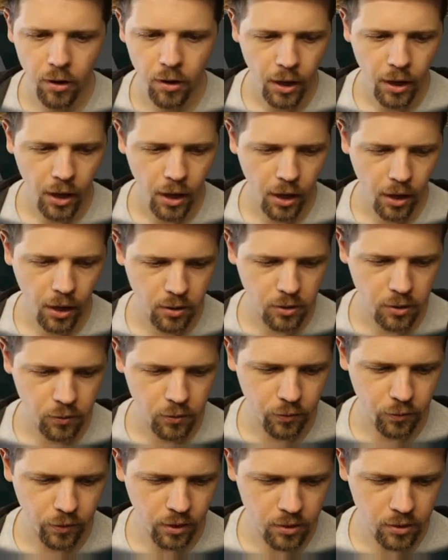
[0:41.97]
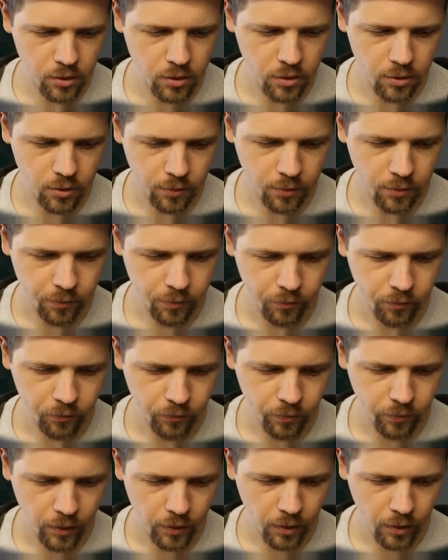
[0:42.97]
And it's fixed.
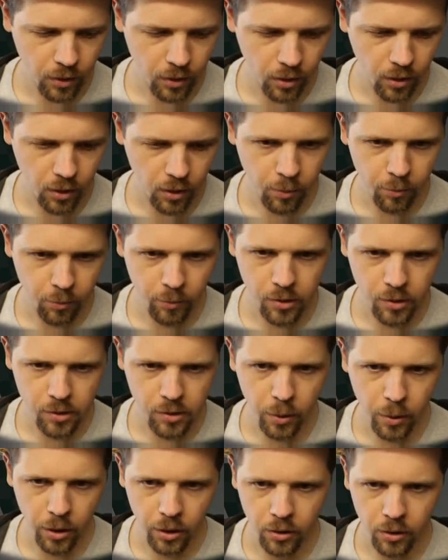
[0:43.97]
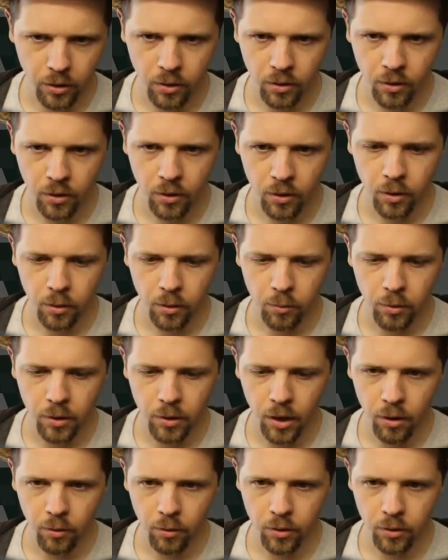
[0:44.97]
This button. We
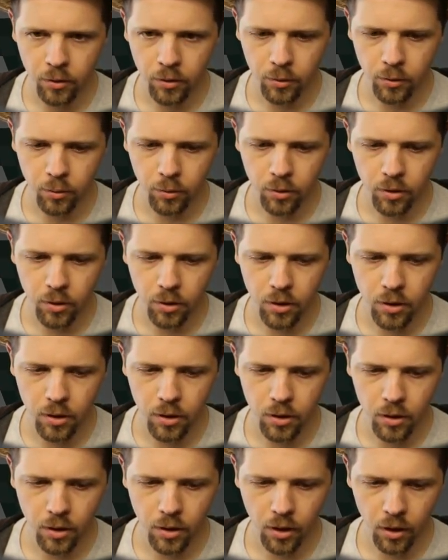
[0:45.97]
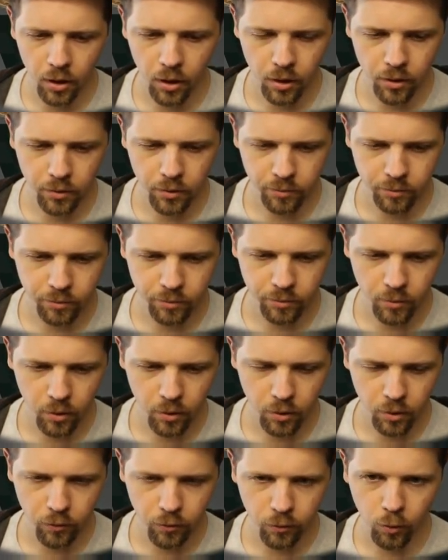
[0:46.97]
now can do the
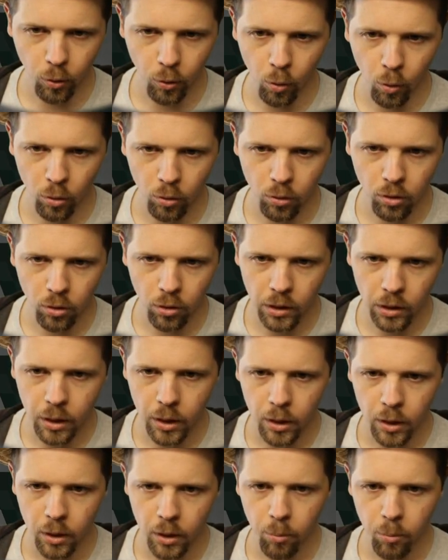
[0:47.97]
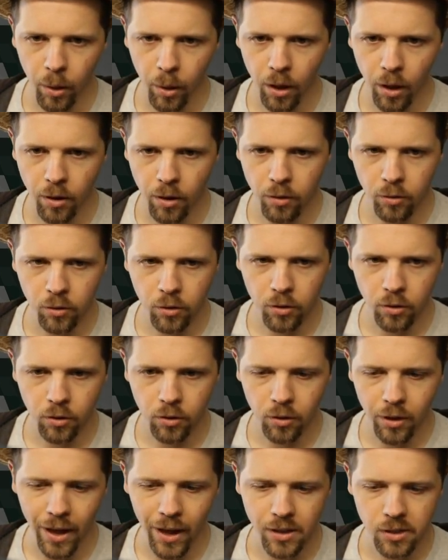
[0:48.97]
floral patterned
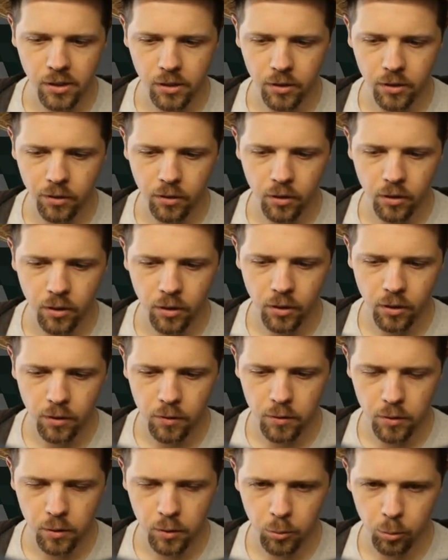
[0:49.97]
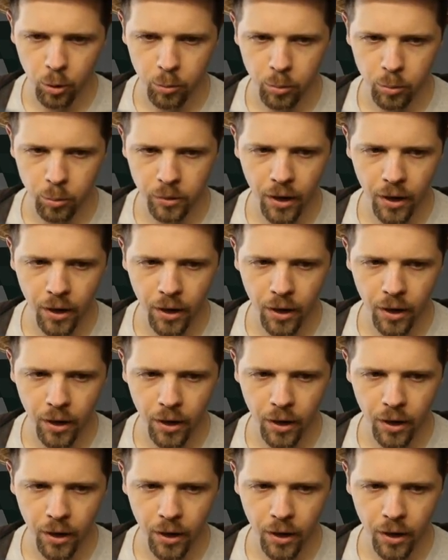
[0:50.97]
glass here using purple dye.